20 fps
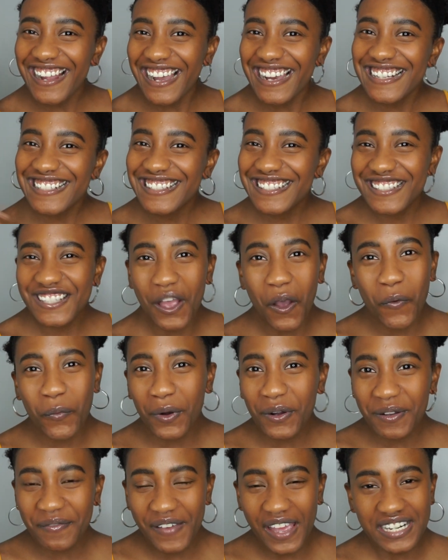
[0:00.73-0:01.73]
guys,
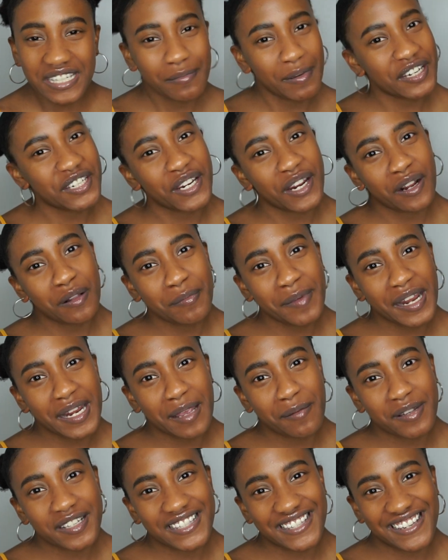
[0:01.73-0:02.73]
welcome back to my channel. My
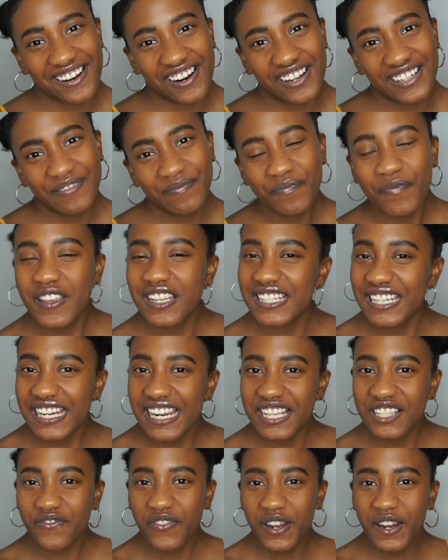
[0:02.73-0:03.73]
name is Sarah. In
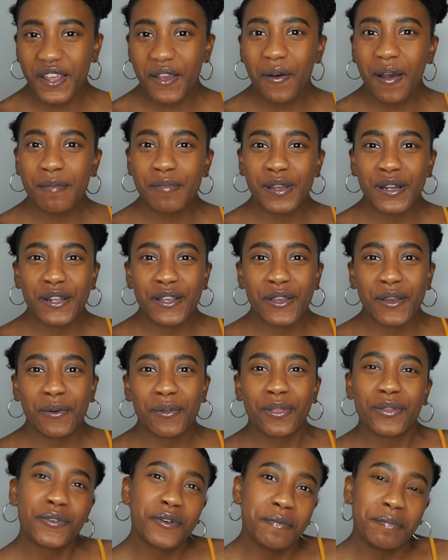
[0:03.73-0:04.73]
today's video, I'm going to go
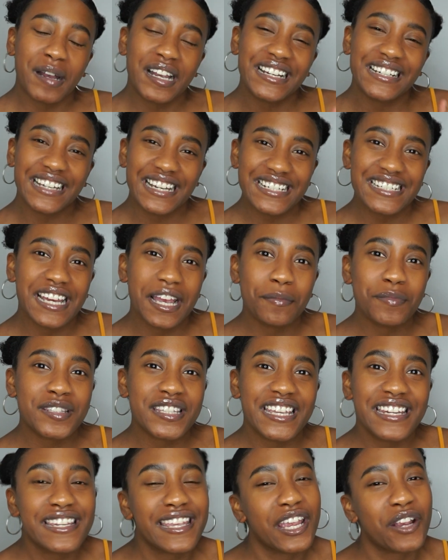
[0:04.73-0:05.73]
through my nighttime
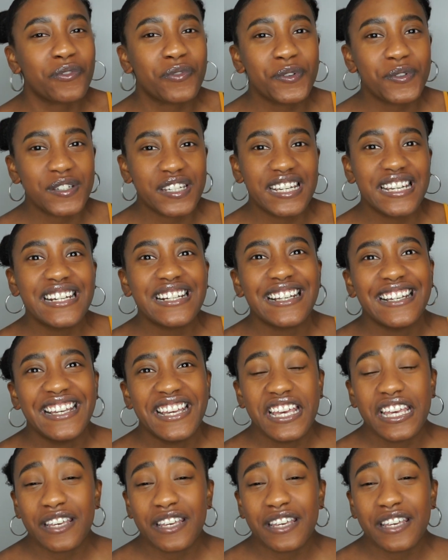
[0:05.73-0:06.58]
skincare routine.